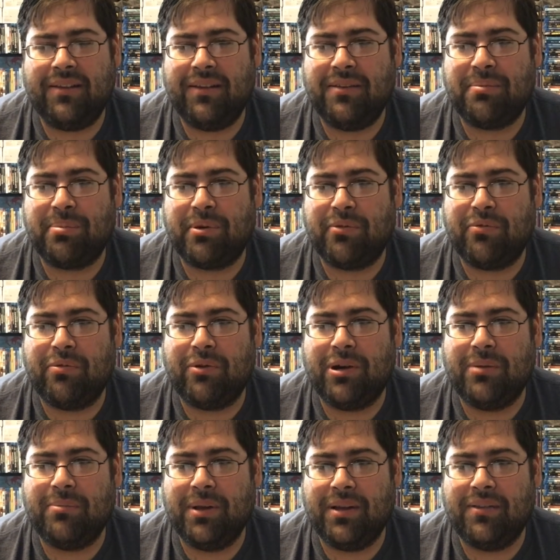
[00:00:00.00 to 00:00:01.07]
his
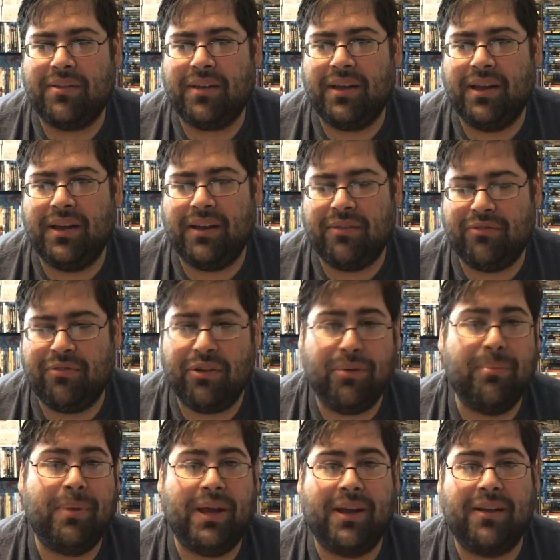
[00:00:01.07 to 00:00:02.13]
performance in a
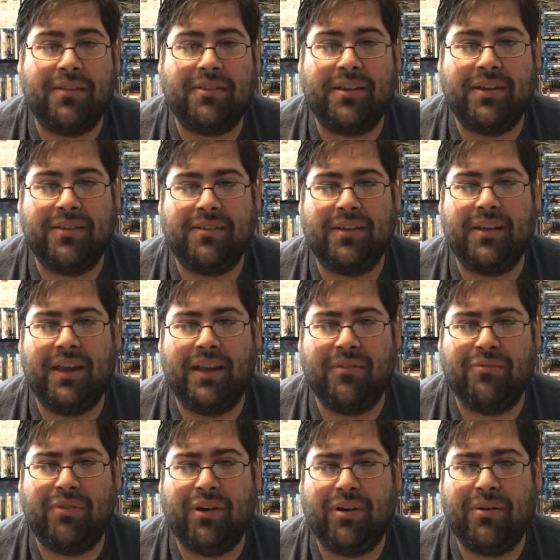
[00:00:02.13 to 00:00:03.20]
few minutes, because it
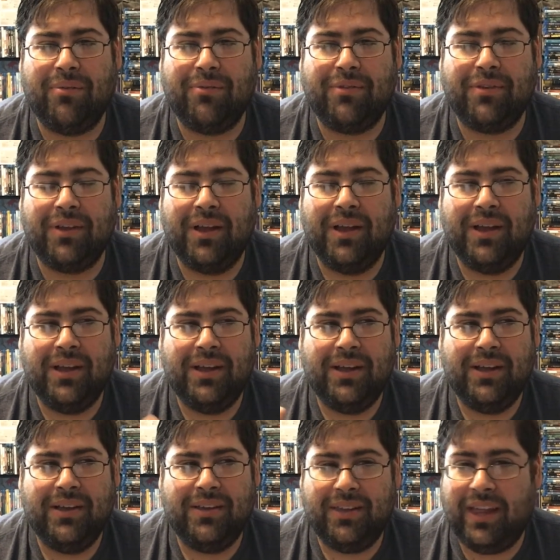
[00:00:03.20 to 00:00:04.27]
involves
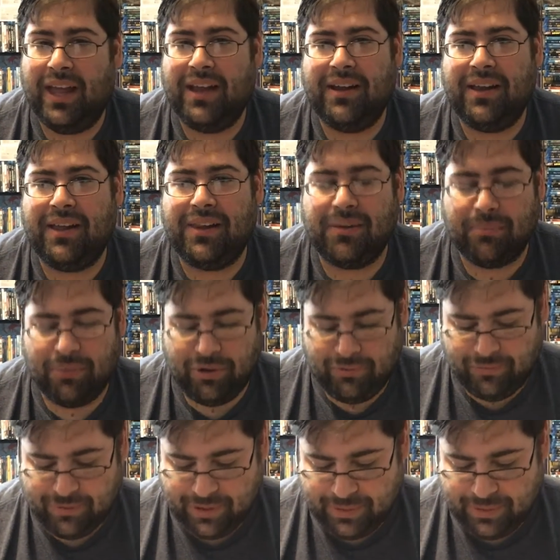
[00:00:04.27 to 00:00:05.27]
the ending of the movie.